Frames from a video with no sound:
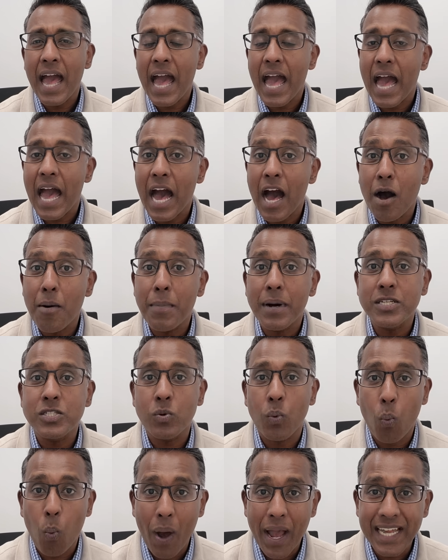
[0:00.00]
how much
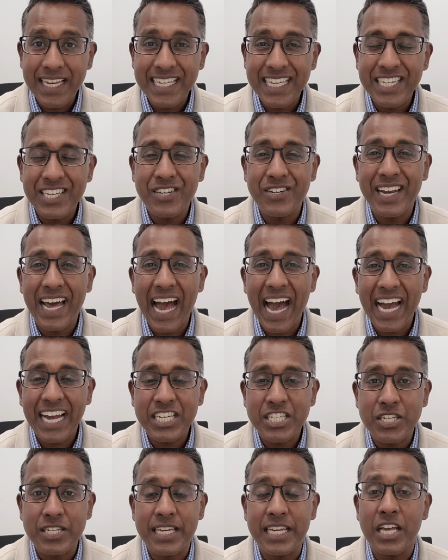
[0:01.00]
waiting could
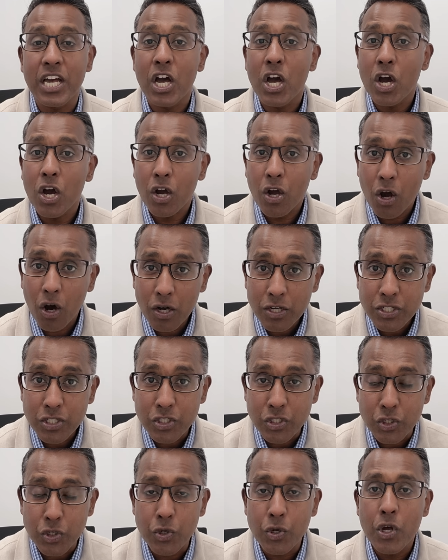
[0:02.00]
actually
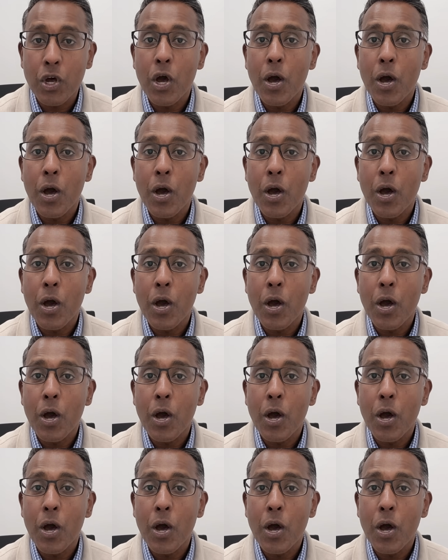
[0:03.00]
cost you.